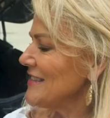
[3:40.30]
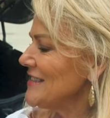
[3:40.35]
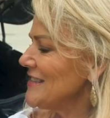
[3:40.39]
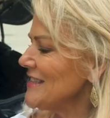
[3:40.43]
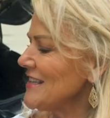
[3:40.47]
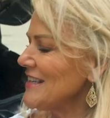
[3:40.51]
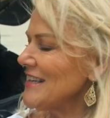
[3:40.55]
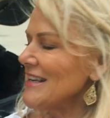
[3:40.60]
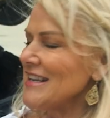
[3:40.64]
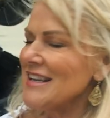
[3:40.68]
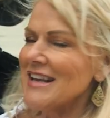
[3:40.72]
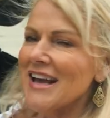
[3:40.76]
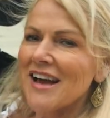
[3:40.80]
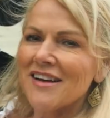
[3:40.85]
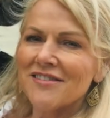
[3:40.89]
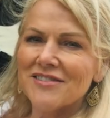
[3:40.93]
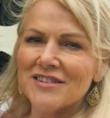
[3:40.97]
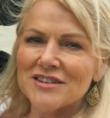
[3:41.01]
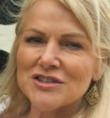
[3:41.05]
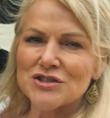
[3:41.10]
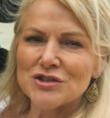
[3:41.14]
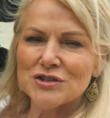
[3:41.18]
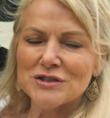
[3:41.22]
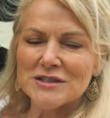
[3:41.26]

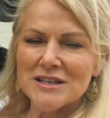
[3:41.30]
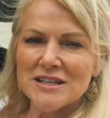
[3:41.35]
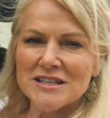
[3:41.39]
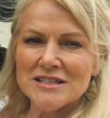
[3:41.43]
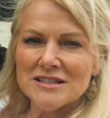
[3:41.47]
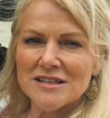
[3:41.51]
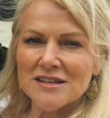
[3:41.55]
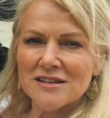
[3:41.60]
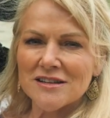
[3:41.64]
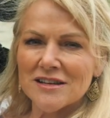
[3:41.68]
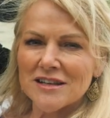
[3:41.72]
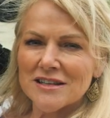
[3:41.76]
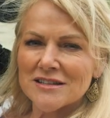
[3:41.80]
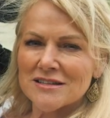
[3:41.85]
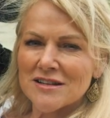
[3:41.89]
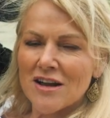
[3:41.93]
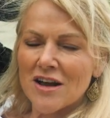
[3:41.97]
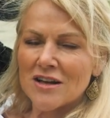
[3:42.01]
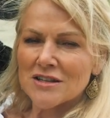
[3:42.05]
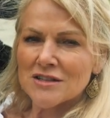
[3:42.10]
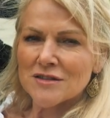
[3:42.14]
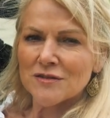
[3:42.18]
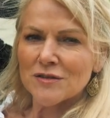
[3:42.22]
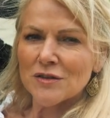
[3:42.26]
DEF is your diesel
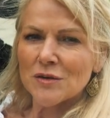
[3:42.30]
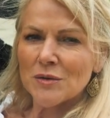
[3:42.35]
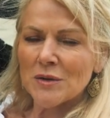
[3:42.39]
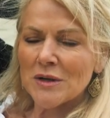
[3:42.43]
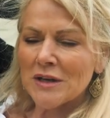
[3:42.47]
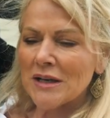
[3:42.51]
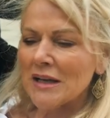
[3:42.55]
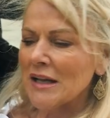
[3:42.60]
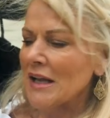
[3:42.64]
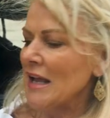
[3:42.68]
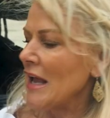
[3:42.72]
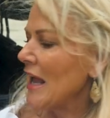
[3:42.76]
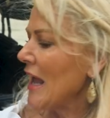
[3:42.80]
exhaust fluid,